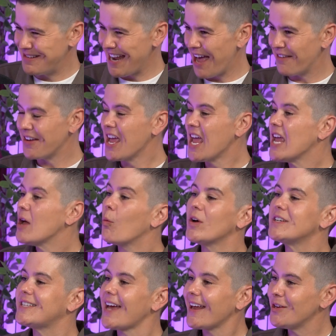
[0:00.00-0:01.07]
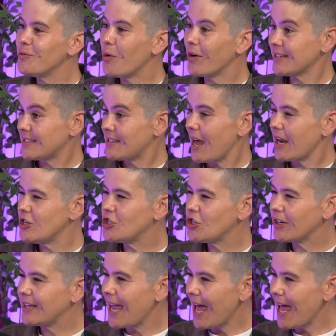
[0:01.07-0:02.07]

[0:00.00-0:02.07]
him to have what daddy wants, daddy should get.